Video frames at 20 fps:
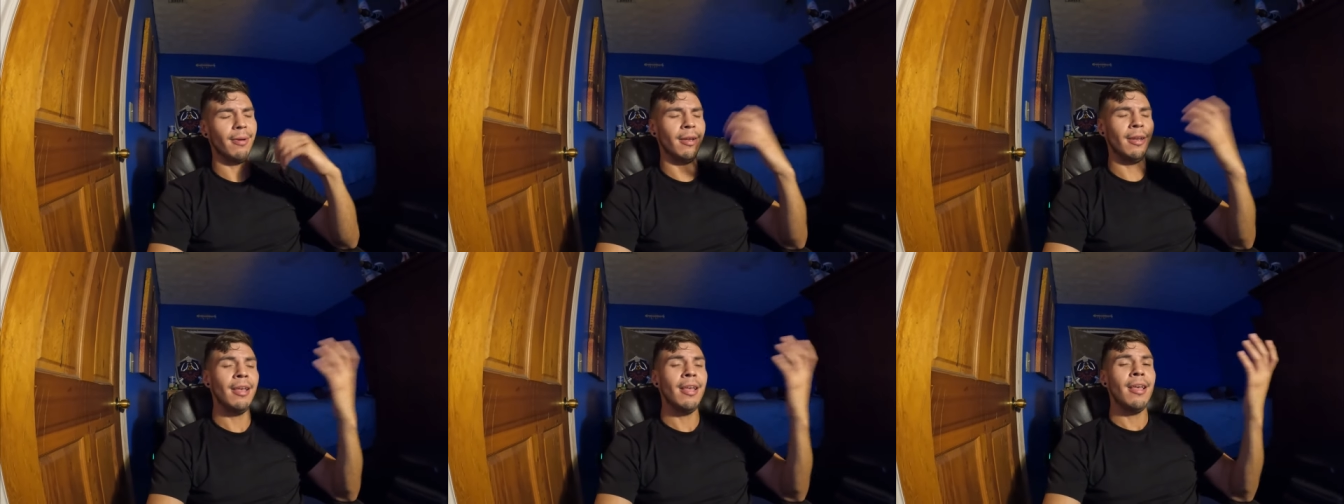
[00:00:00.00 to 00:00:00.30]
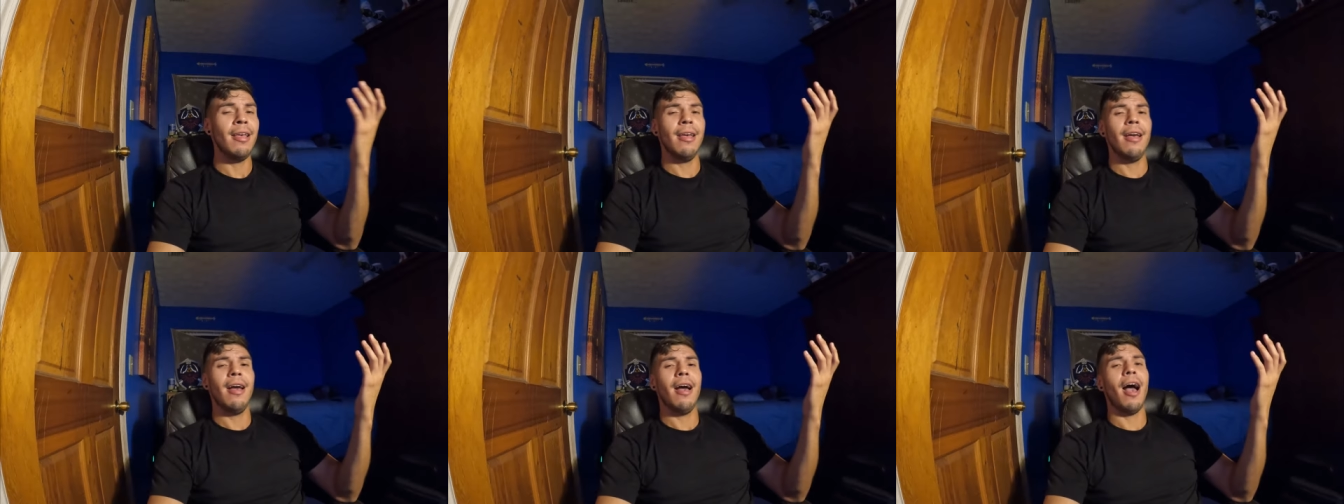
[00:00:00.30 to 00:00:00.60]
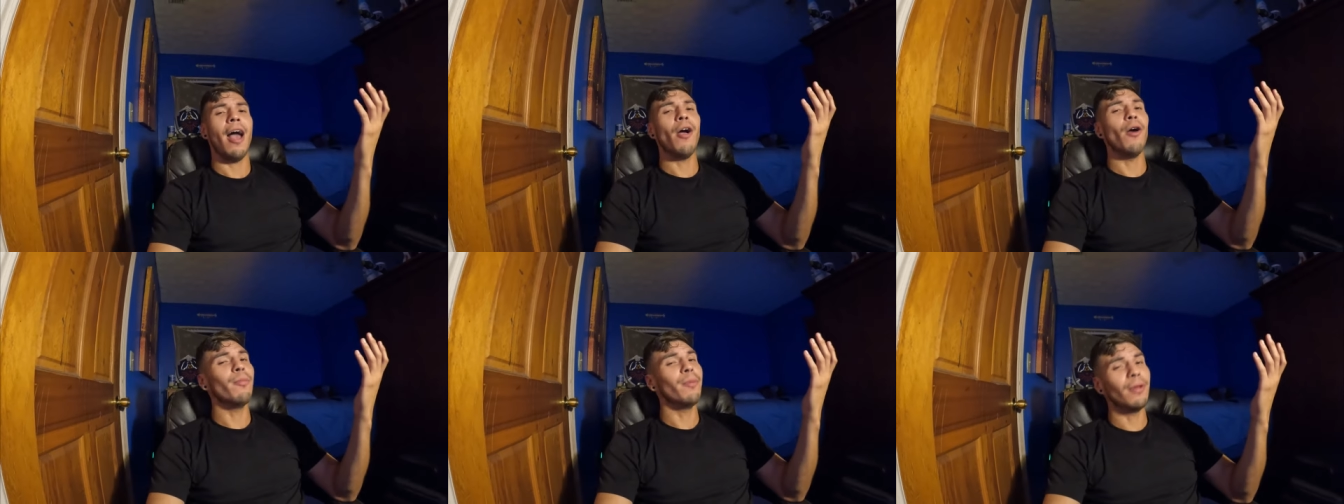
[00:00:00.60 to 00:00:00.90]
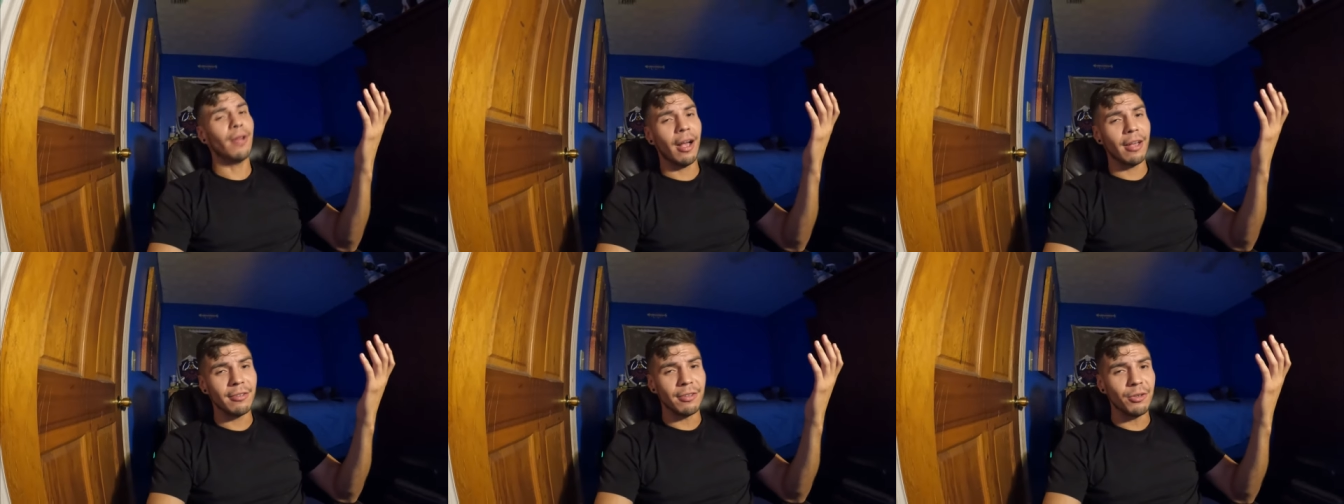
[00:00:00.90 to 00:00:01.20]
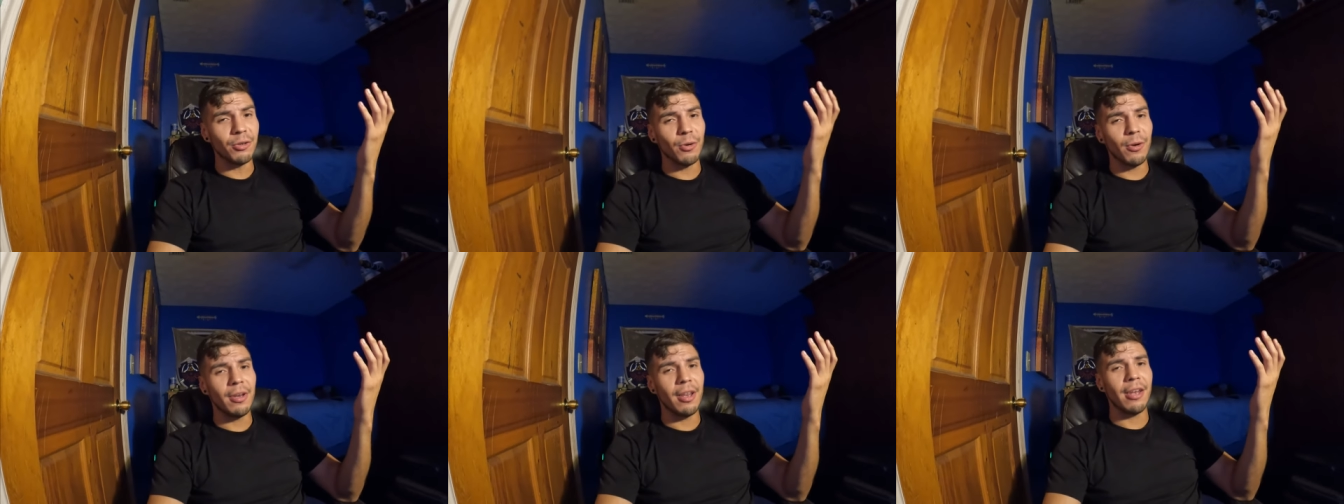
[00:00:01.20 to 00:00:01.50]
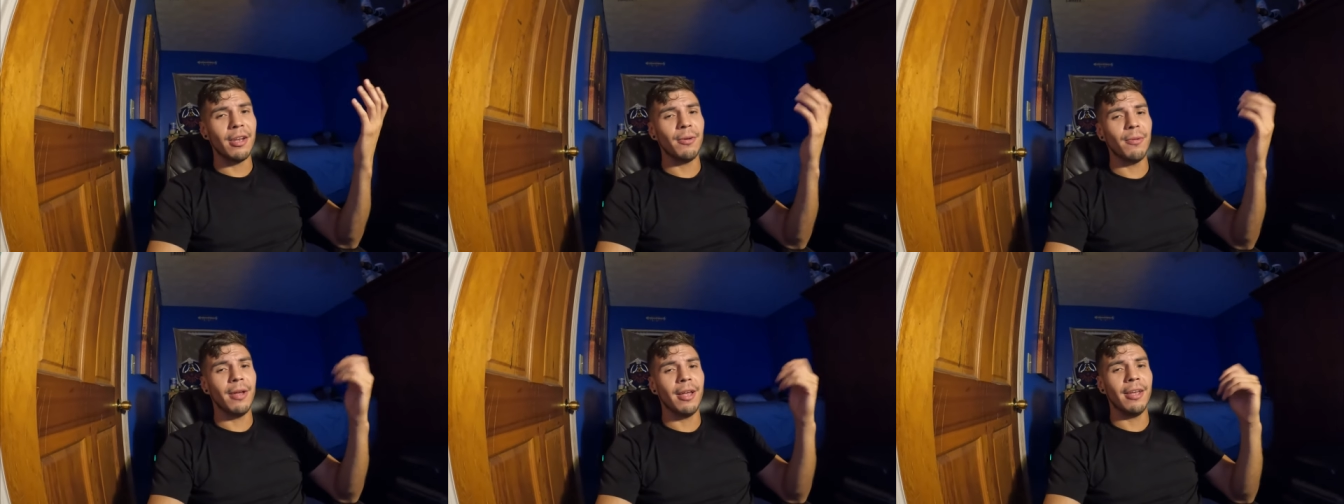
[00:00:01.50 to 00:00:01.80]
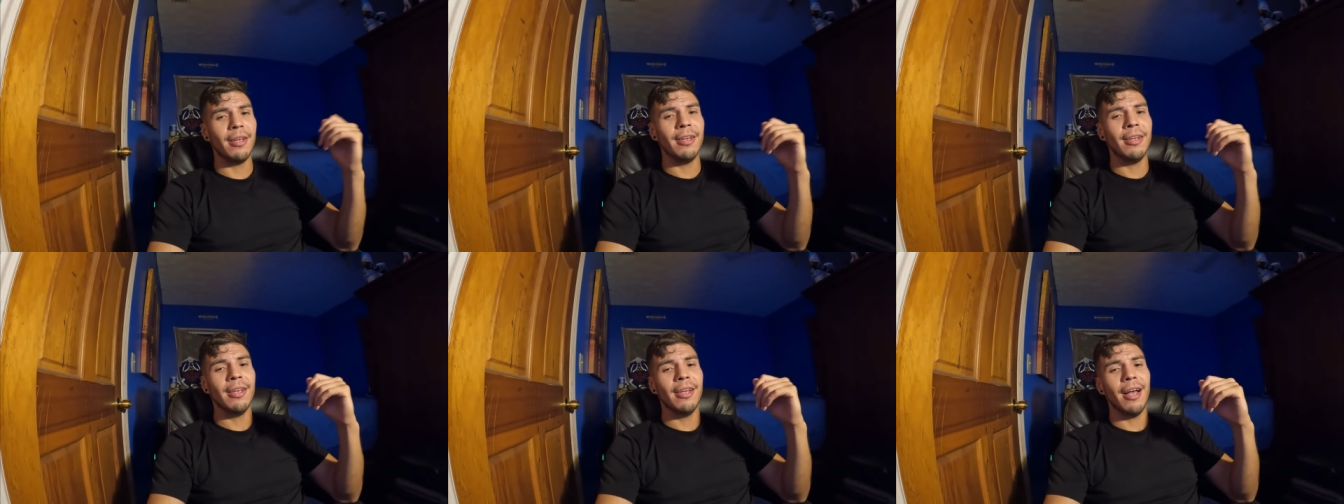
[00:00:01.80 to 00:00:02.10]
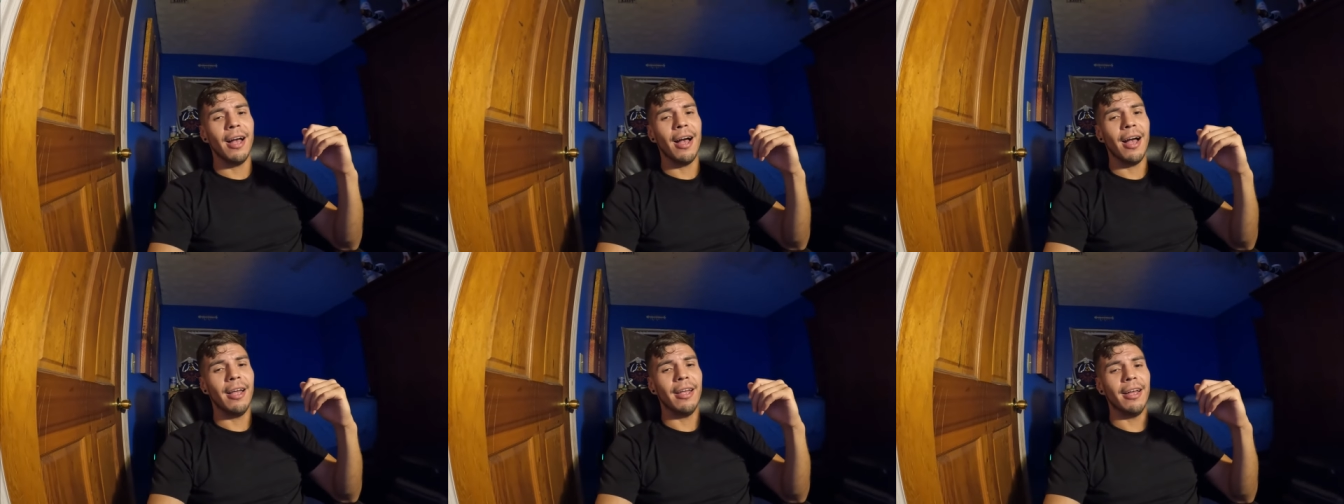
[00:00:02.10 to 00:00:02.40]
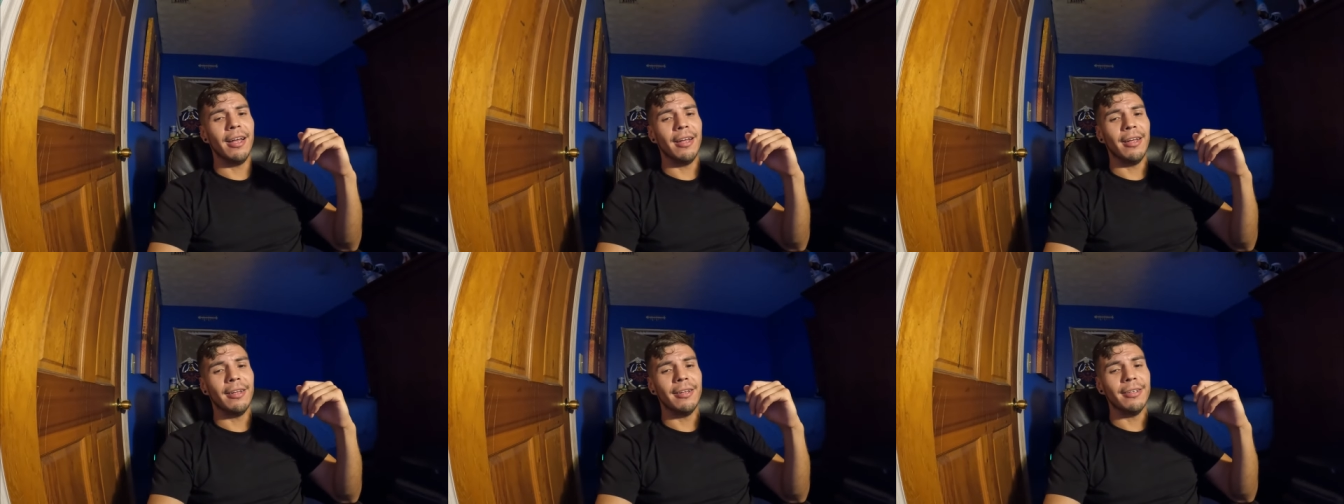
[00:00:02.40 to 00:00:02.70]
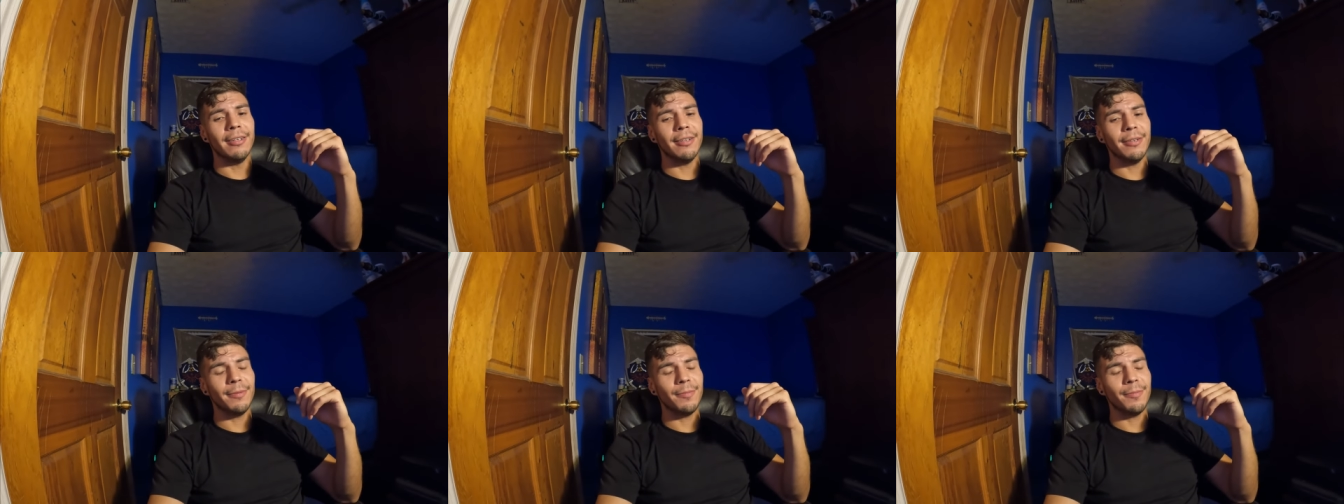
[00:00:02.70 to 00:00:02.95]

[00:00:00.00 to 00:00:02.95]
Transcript: But I hope you guys enjoyed anyway. I uh,